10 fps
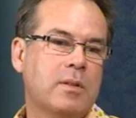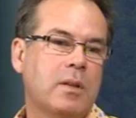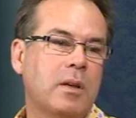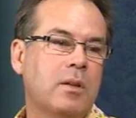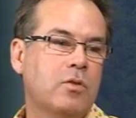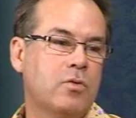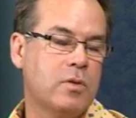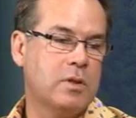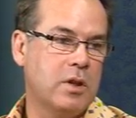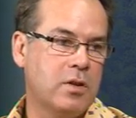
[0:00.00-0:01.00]
skin
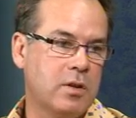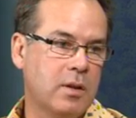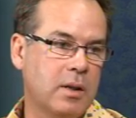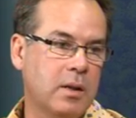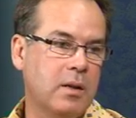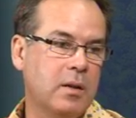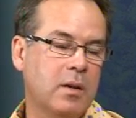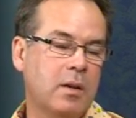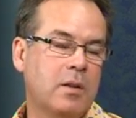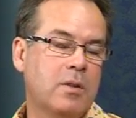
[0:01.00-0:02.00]
traditionally
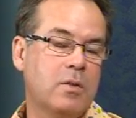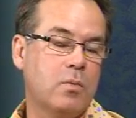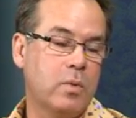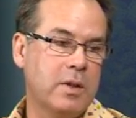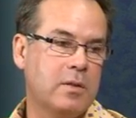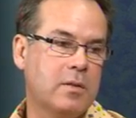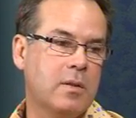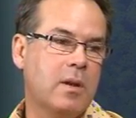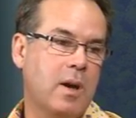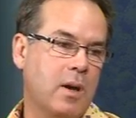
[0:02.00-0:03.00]
is wrists,
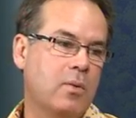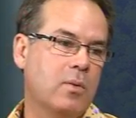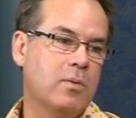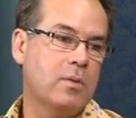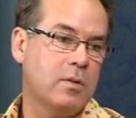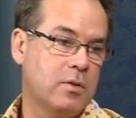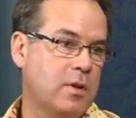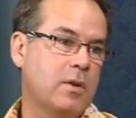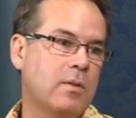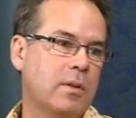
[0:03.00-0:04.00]
ankles,
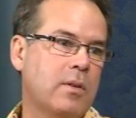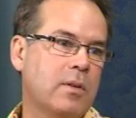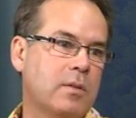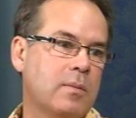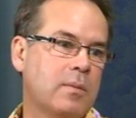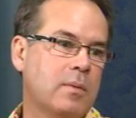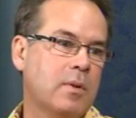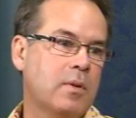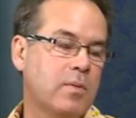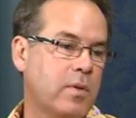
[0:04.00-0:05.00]
genital areas.
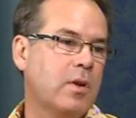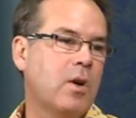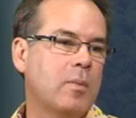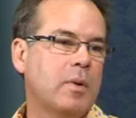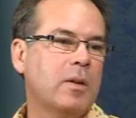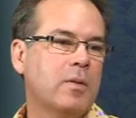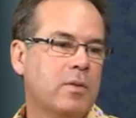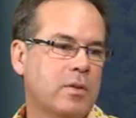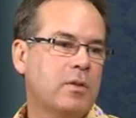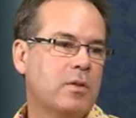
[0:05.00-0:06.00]
It's very common
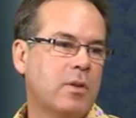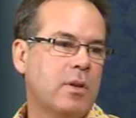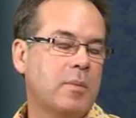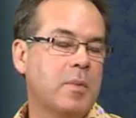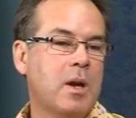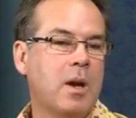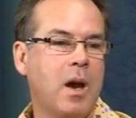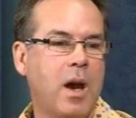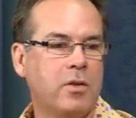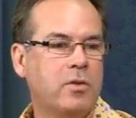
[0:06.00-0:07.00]
for it to turn up.
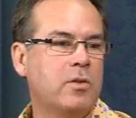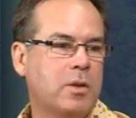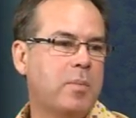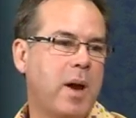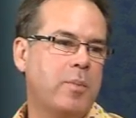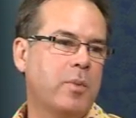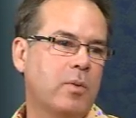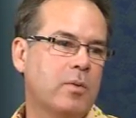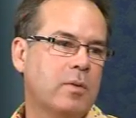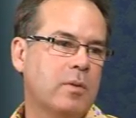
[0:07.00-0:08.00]
And it's usually
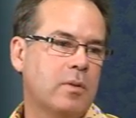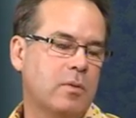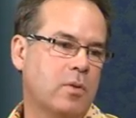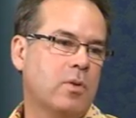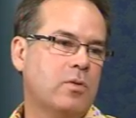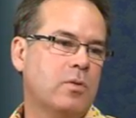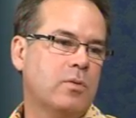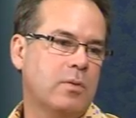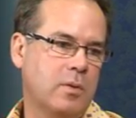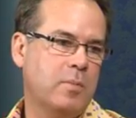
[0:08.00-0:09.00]
papules, little
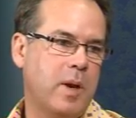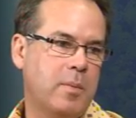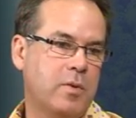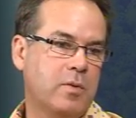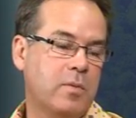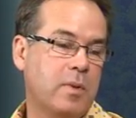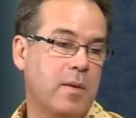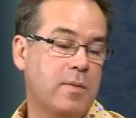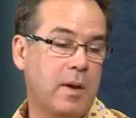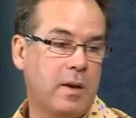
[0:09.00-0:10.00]
nodules and little papules will
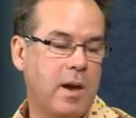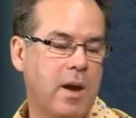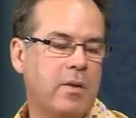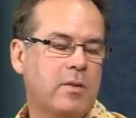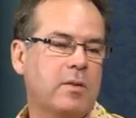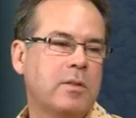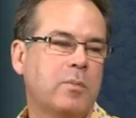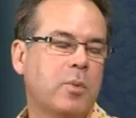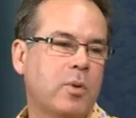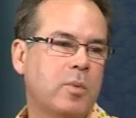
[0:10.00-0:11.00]
have that
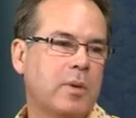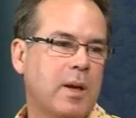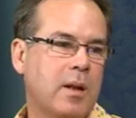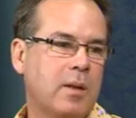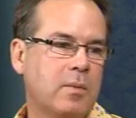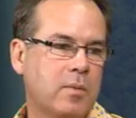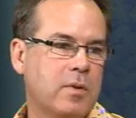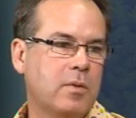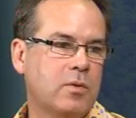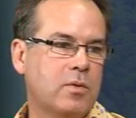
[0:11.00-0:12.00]
characteristic purple colour with
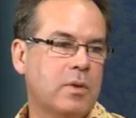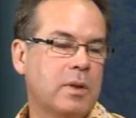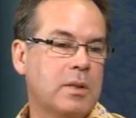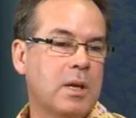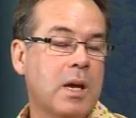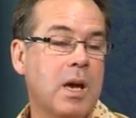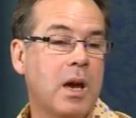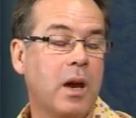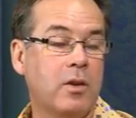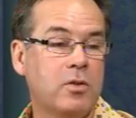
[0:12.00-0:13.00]
little streaks.
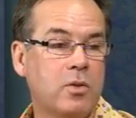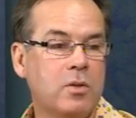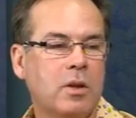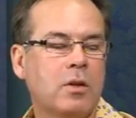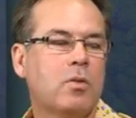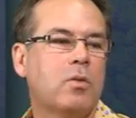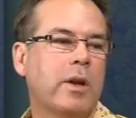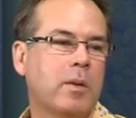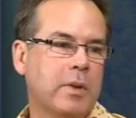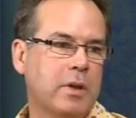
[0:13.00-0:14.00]
And it's usually
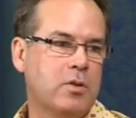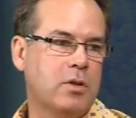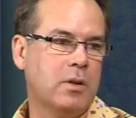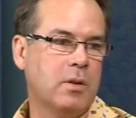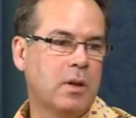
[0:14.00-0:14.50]
incredibly itchy.